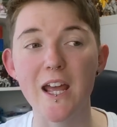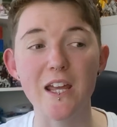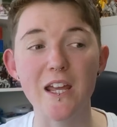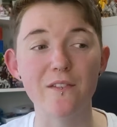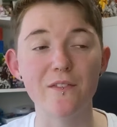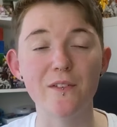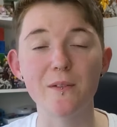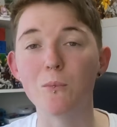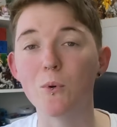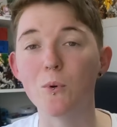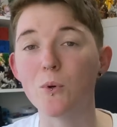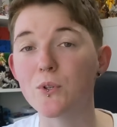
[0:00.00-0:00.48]

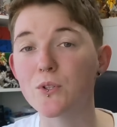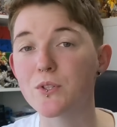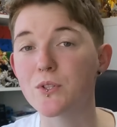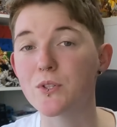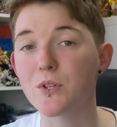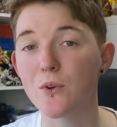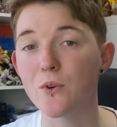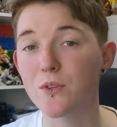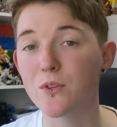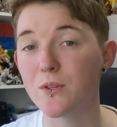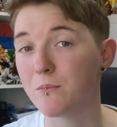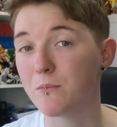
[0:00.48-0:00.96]
even more
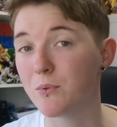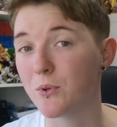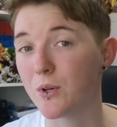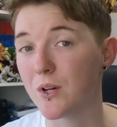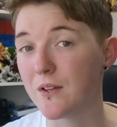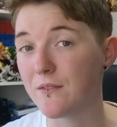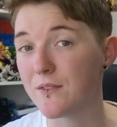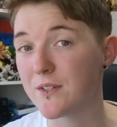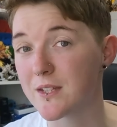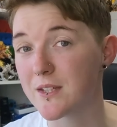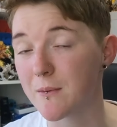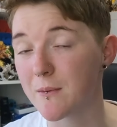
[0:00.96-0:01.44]
so than
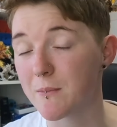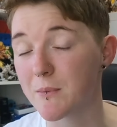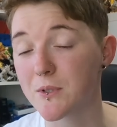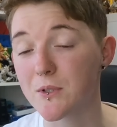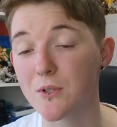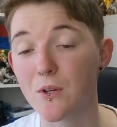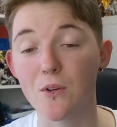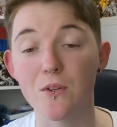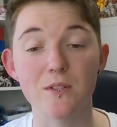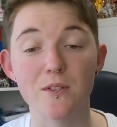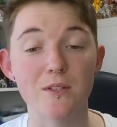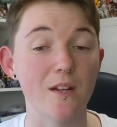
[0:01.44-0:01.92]
previous
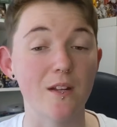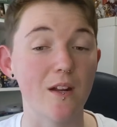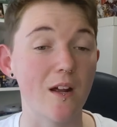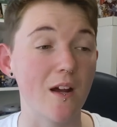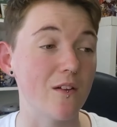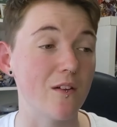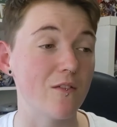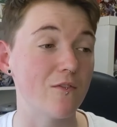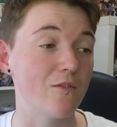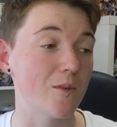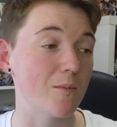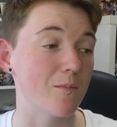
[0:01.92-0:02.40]
episodes that
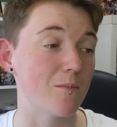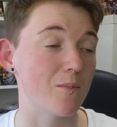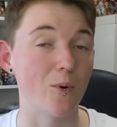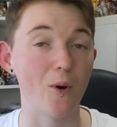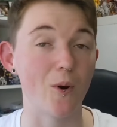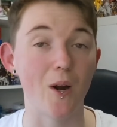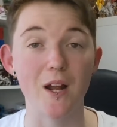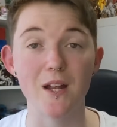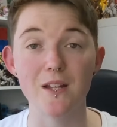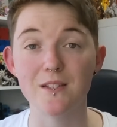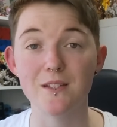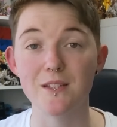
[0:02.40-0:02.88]
I've
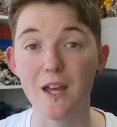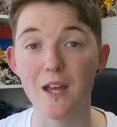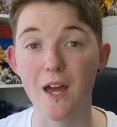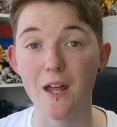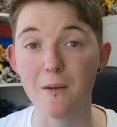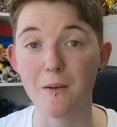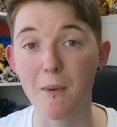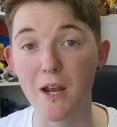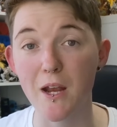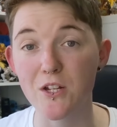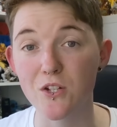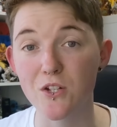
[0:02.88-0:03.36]
praised the
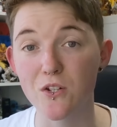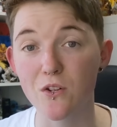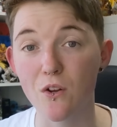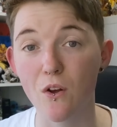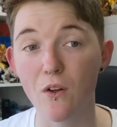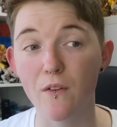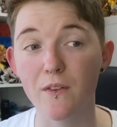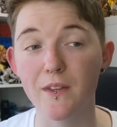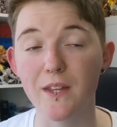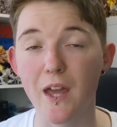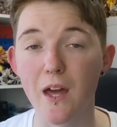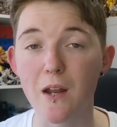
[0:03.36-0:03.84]
animation
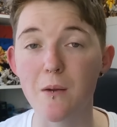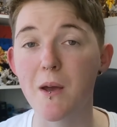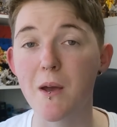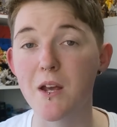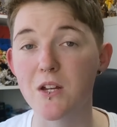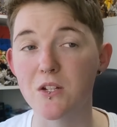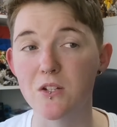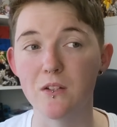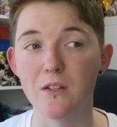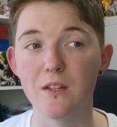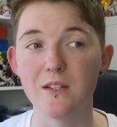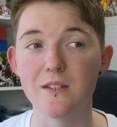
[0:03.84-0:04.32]
on. The
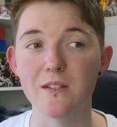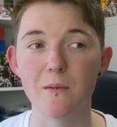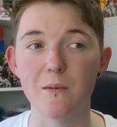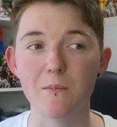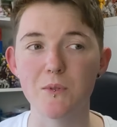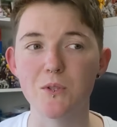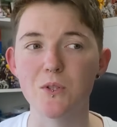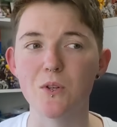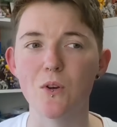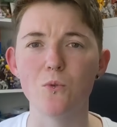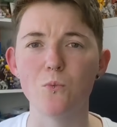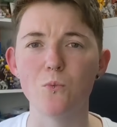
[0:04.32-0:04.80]
animation in this
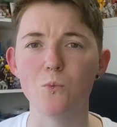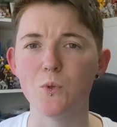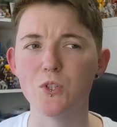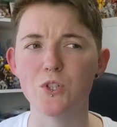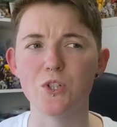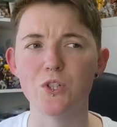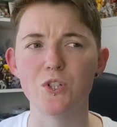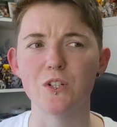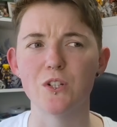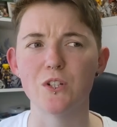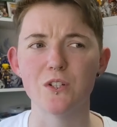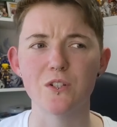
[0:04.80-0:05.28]
episode
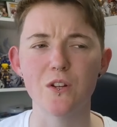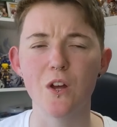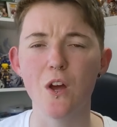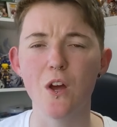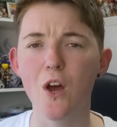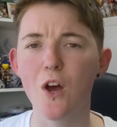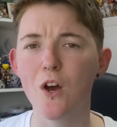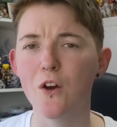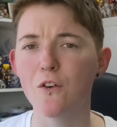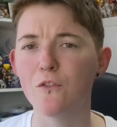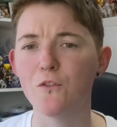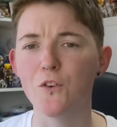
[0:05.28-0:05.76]
was just
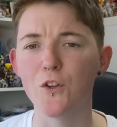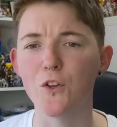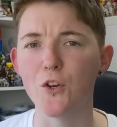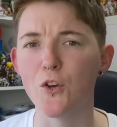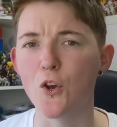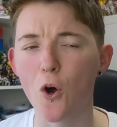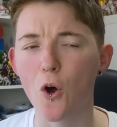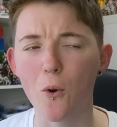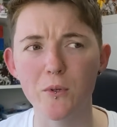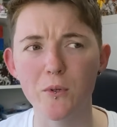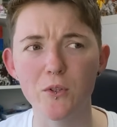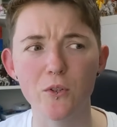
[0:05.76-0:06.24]

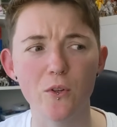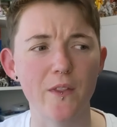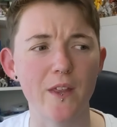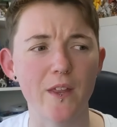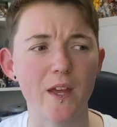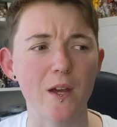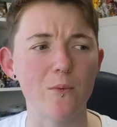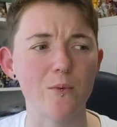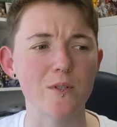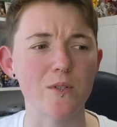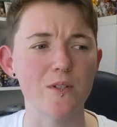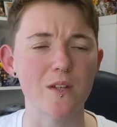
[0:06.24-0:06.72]
phenomenal.
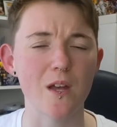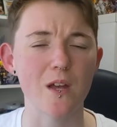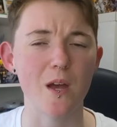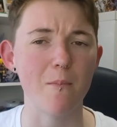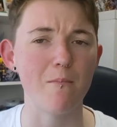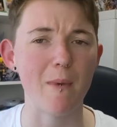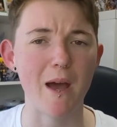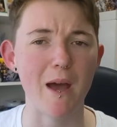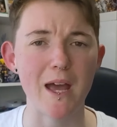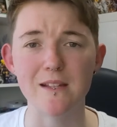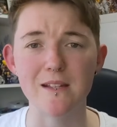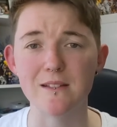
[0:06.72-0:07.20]
There was
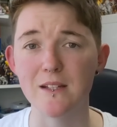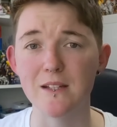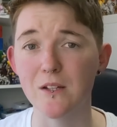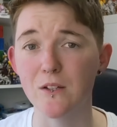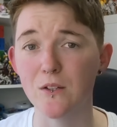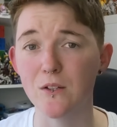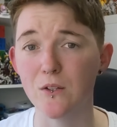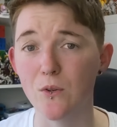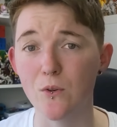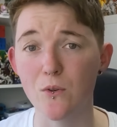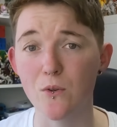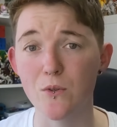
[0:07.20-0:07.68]

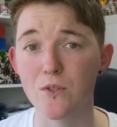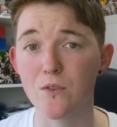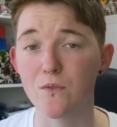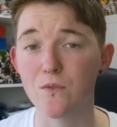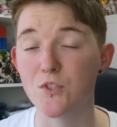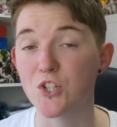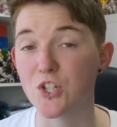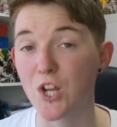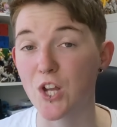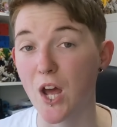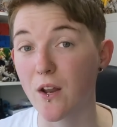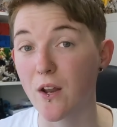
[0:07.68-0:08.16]
amazing use
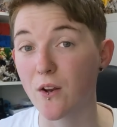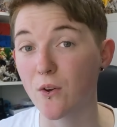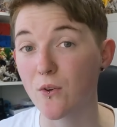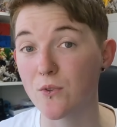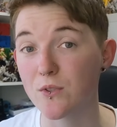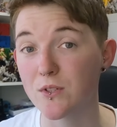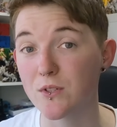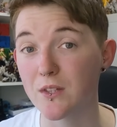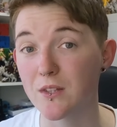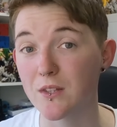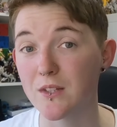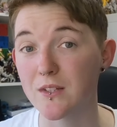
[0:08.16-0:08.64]
of
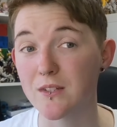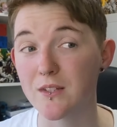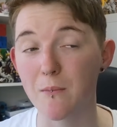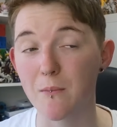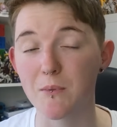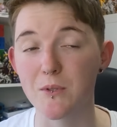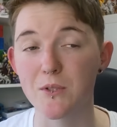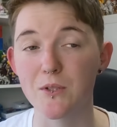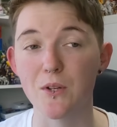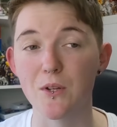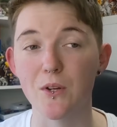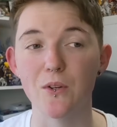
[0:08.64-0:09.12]
shadows in this
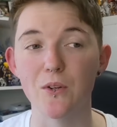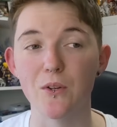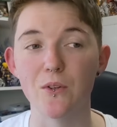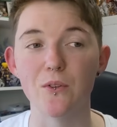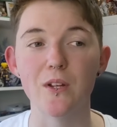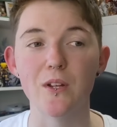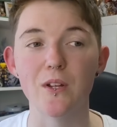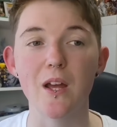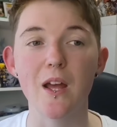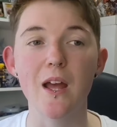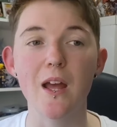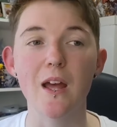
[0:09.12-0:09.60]

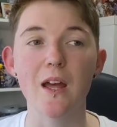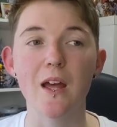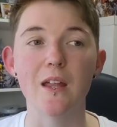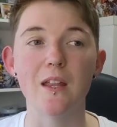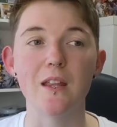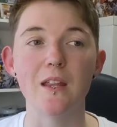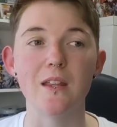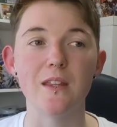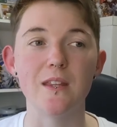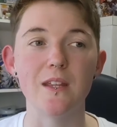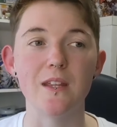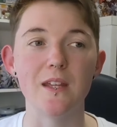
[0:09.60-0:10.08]
episode.
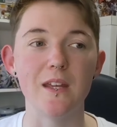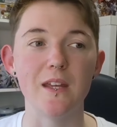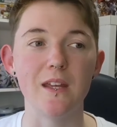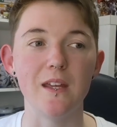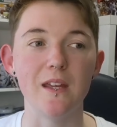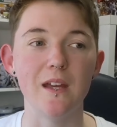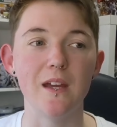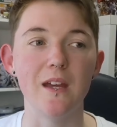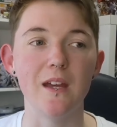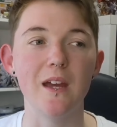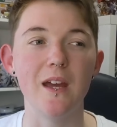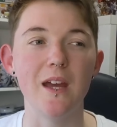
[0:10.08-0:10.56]

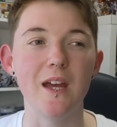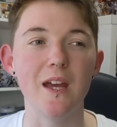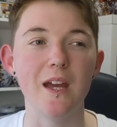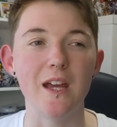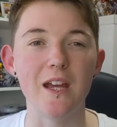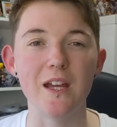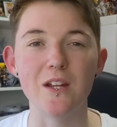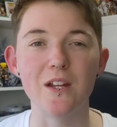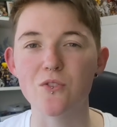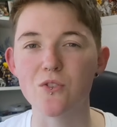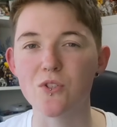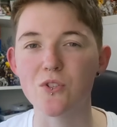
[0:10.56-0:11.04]
The
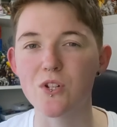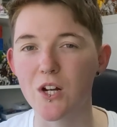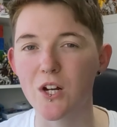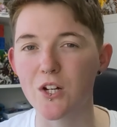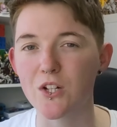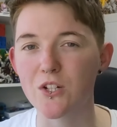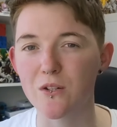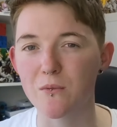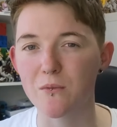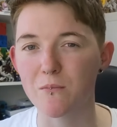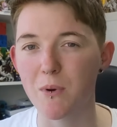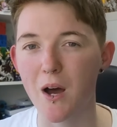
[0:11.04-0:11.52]

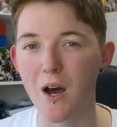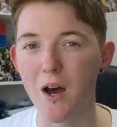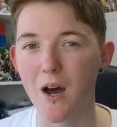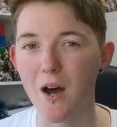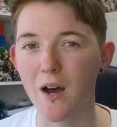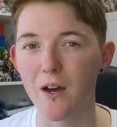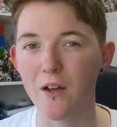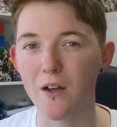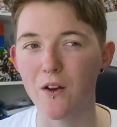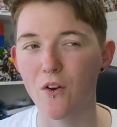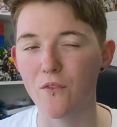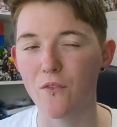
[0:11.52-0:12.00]
introduction
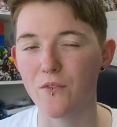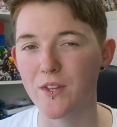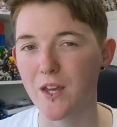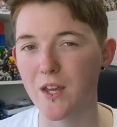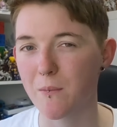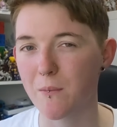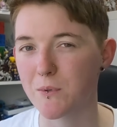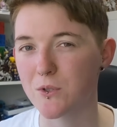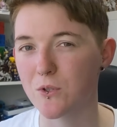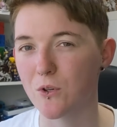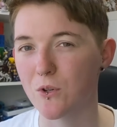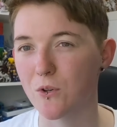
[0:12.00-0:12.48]
part of
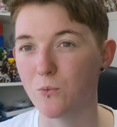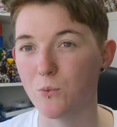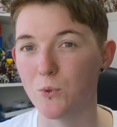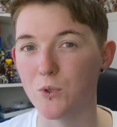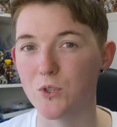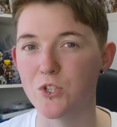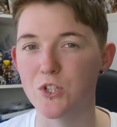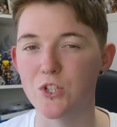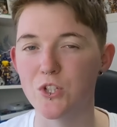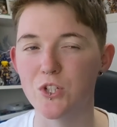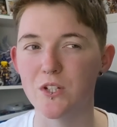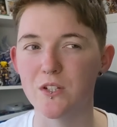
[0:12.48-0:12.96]
the episode
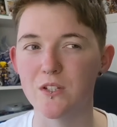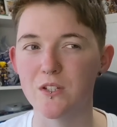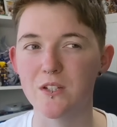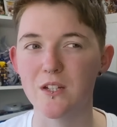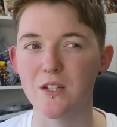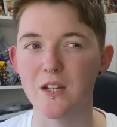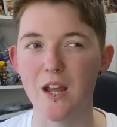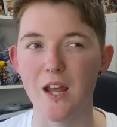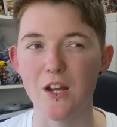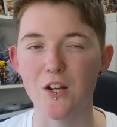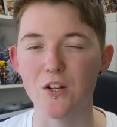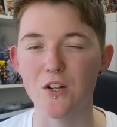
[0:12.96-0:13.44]
was
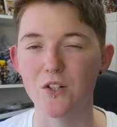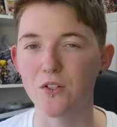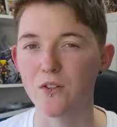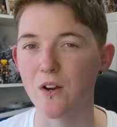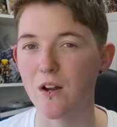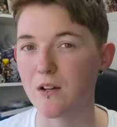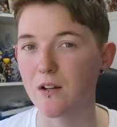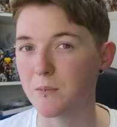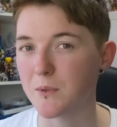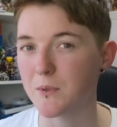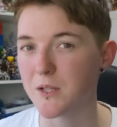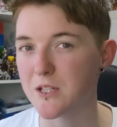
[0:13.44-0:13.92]
just
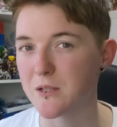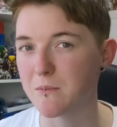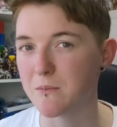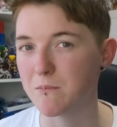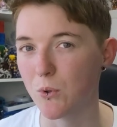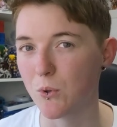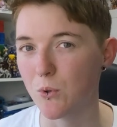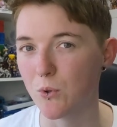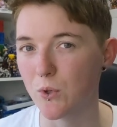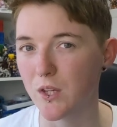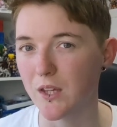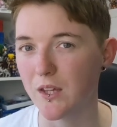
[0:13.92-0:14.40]
incredibly
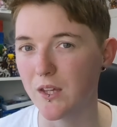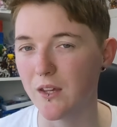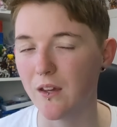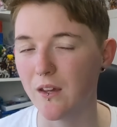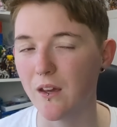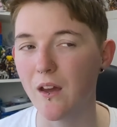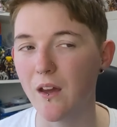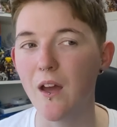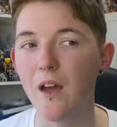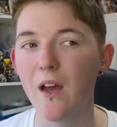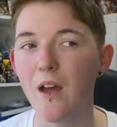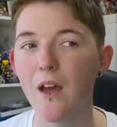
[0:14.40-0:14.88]

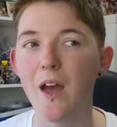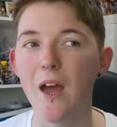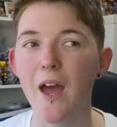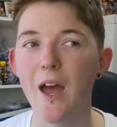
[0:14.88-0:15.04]
spooky.